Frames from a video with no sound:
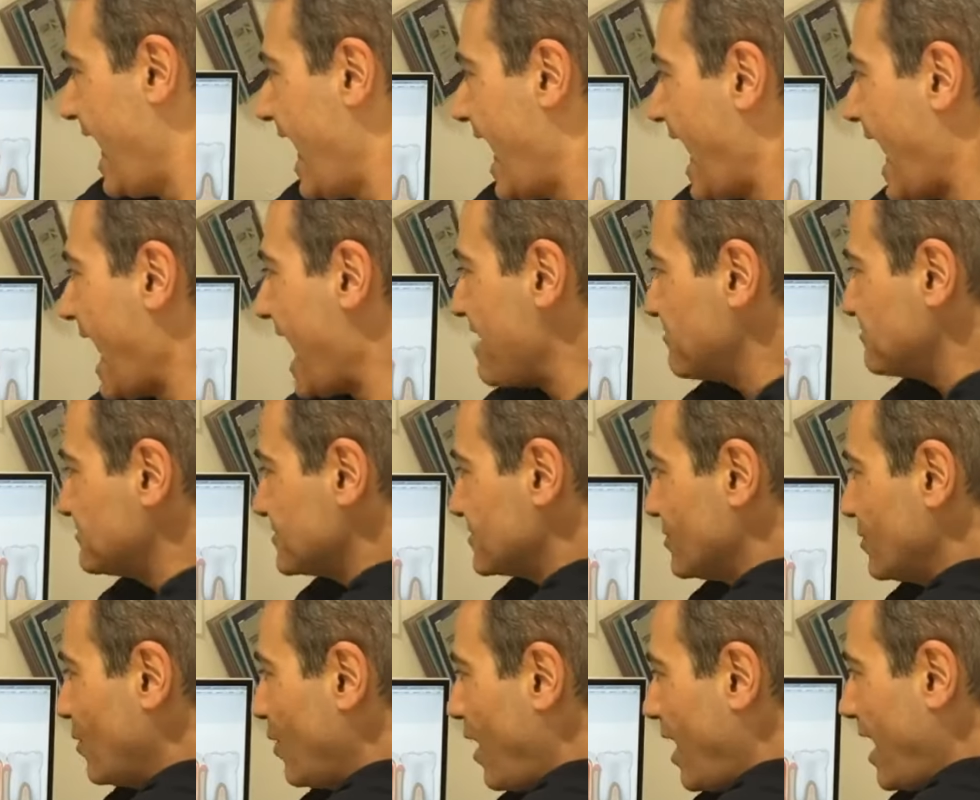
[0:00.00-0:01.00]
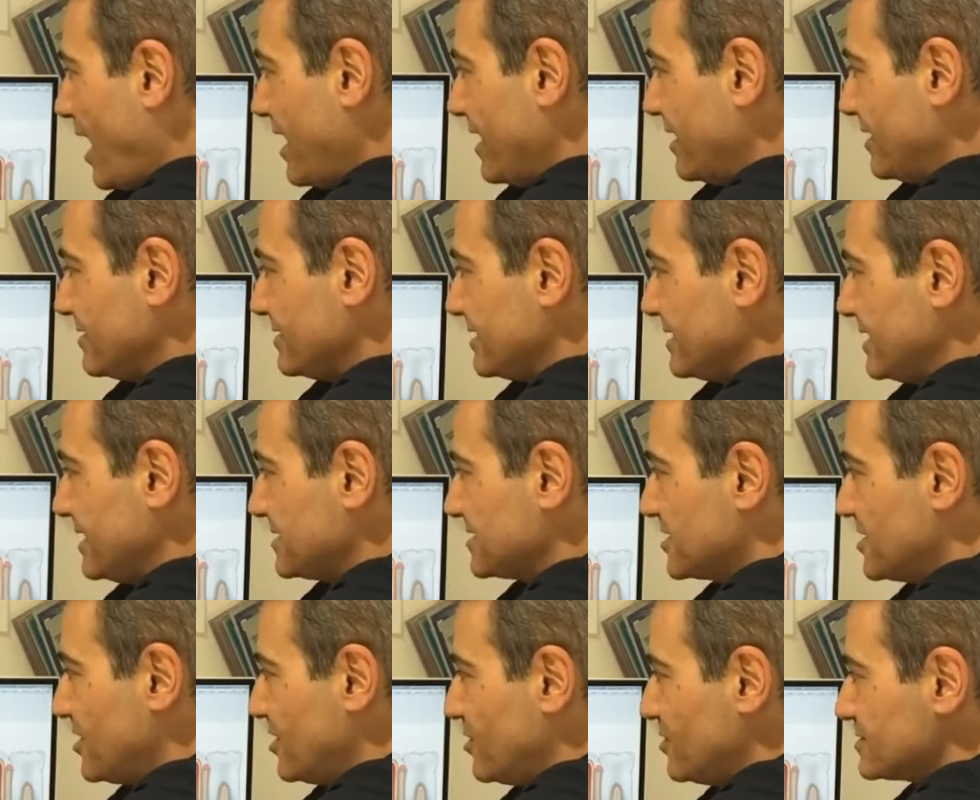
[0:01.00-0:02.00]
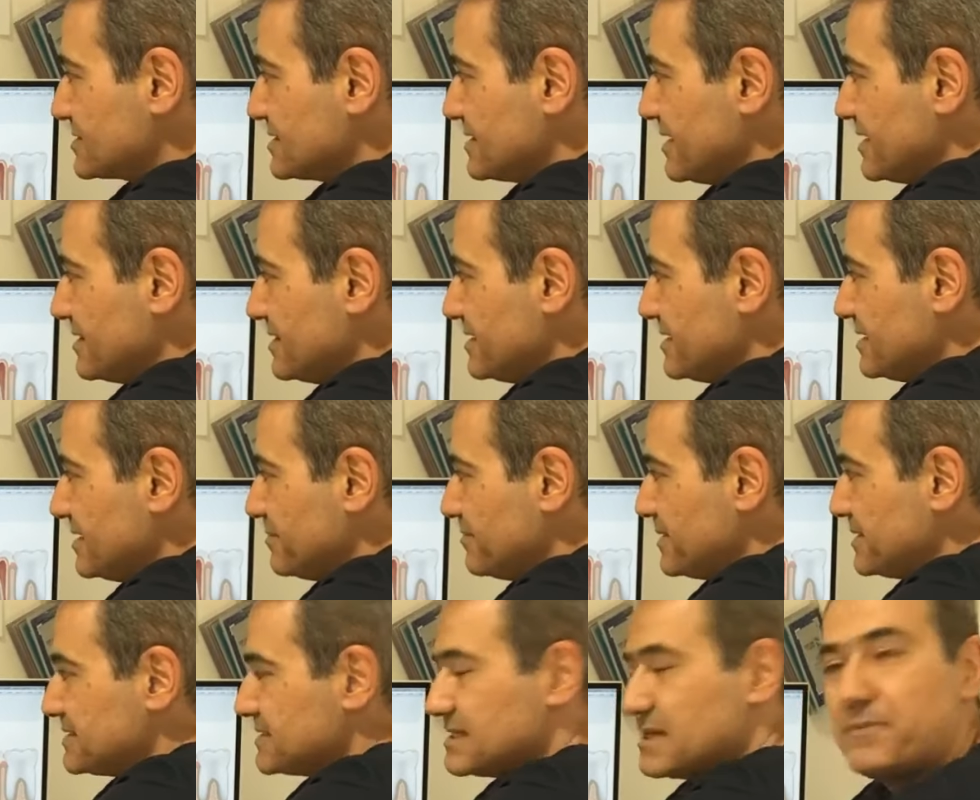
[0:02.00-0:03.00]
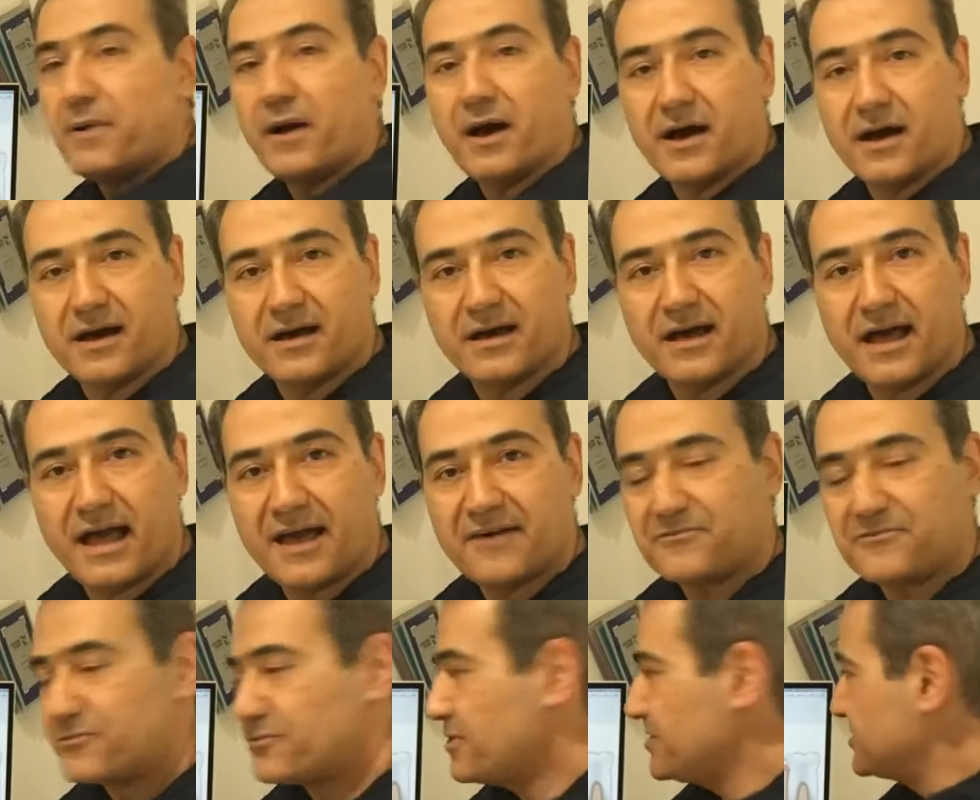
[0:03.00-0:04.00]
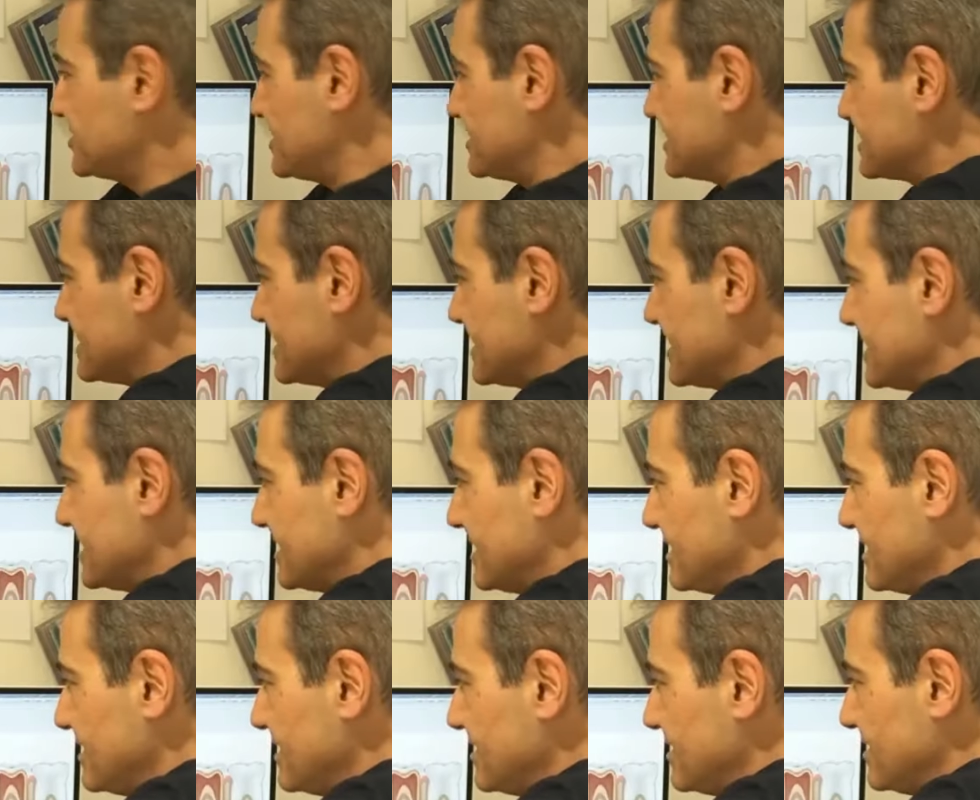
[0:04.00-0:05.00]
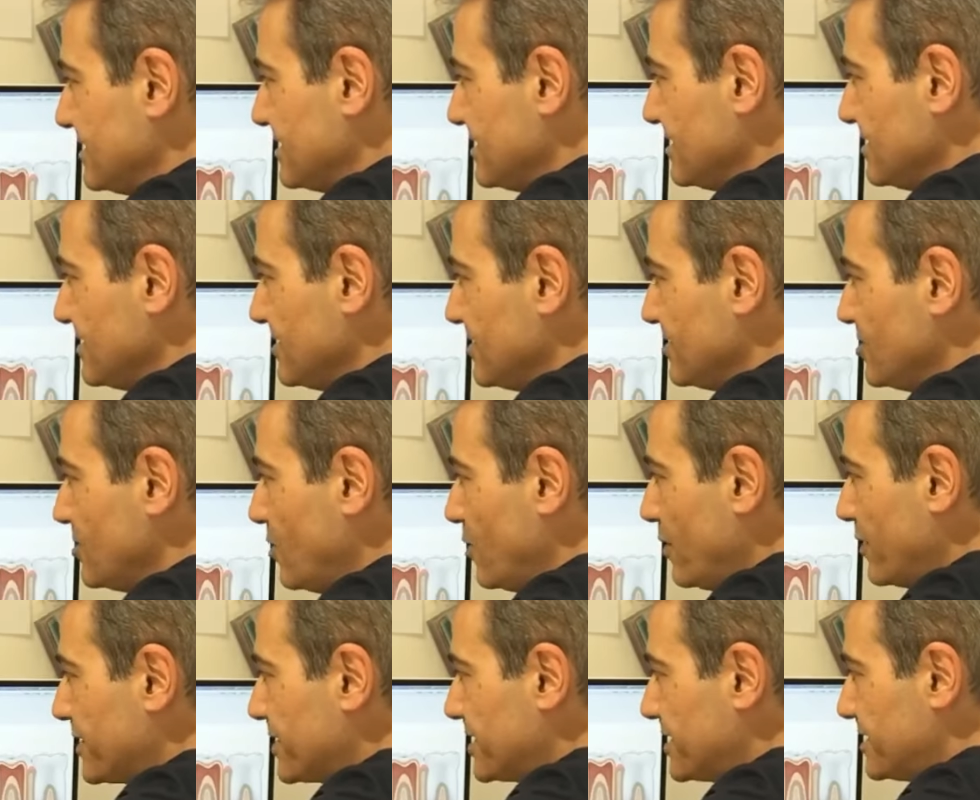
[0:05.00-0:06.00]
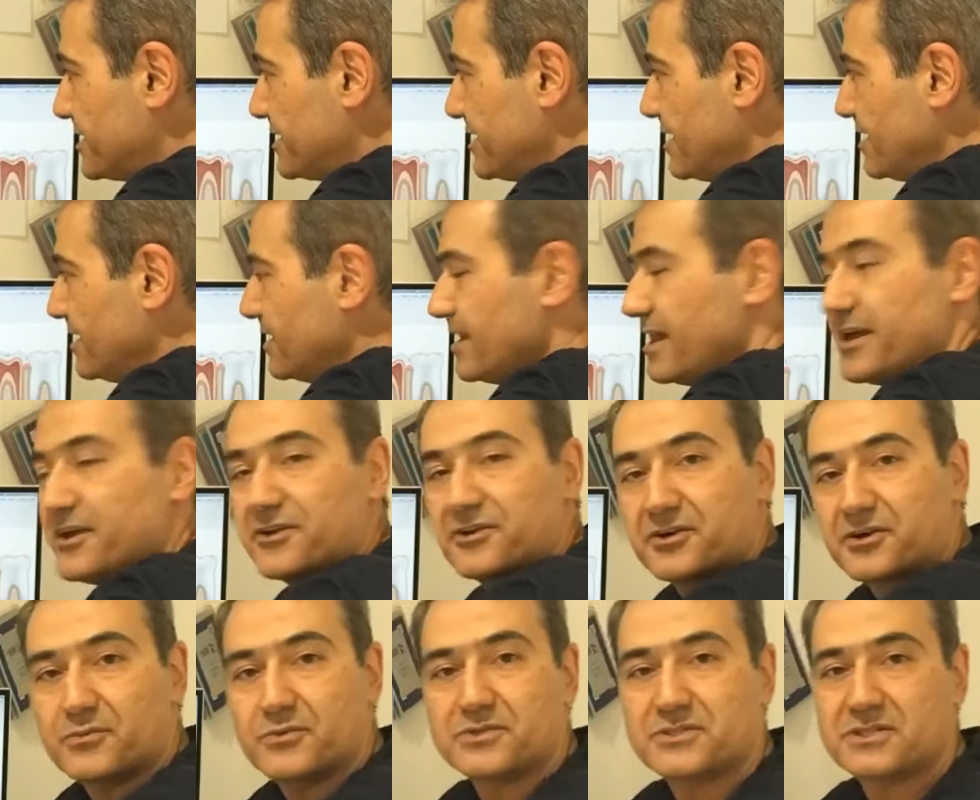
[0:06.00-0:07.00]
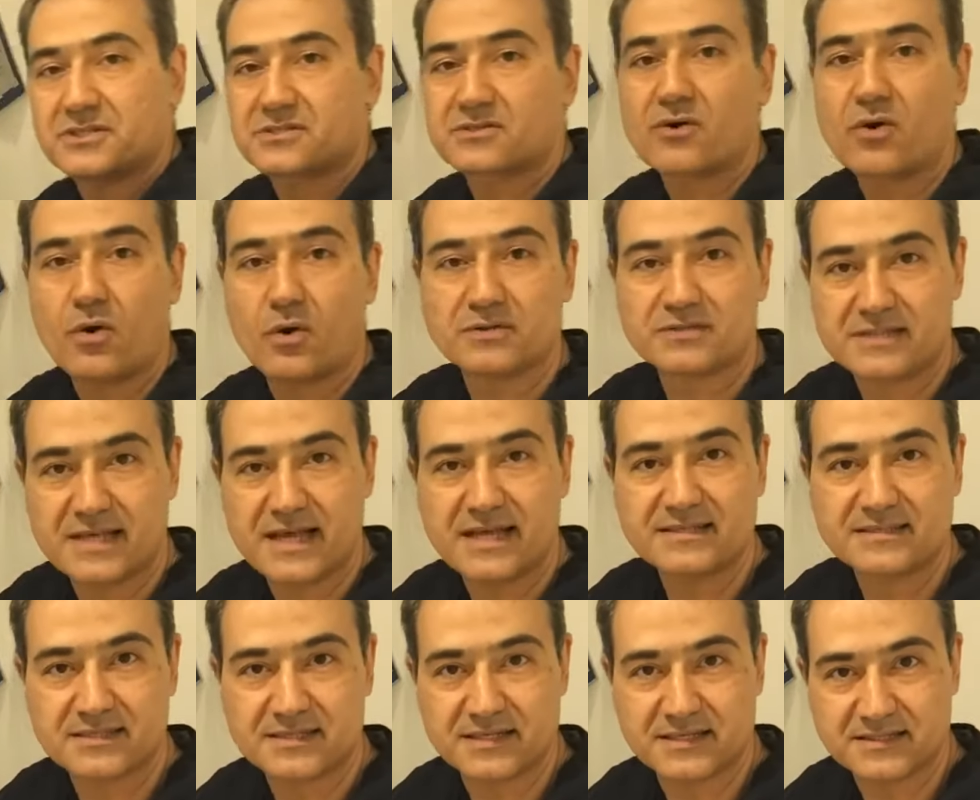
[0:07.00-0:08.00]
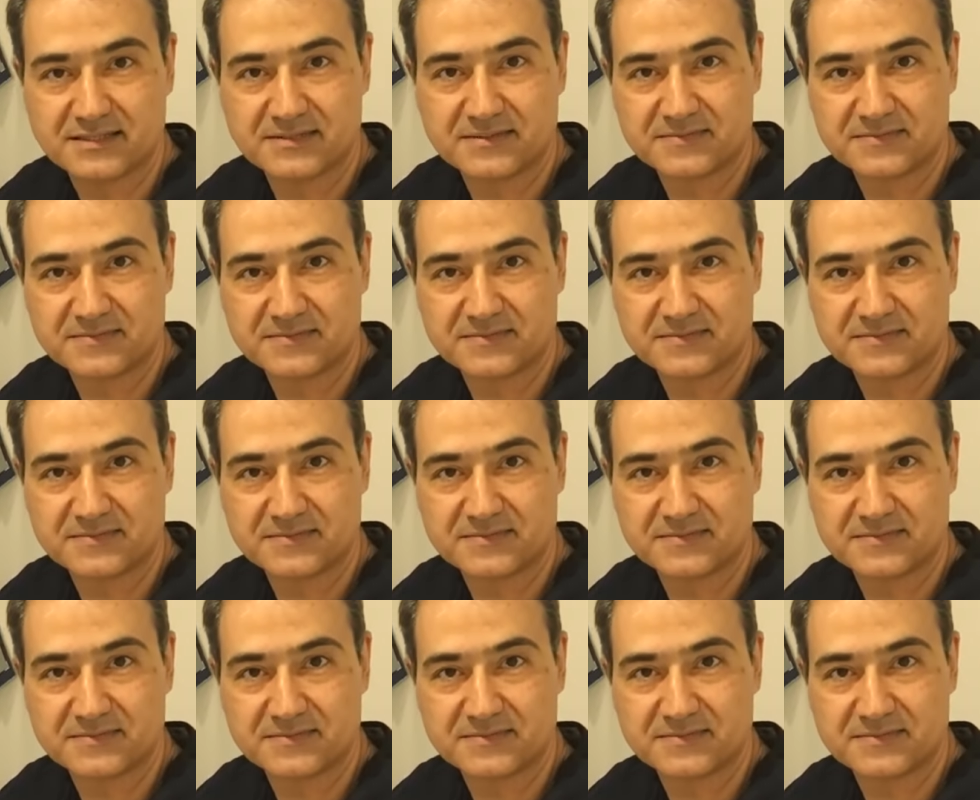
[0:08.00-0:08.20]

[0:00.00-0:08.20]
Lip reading: After a while, it goes a little bit deeper and reaches the lower layer, which is called dentin.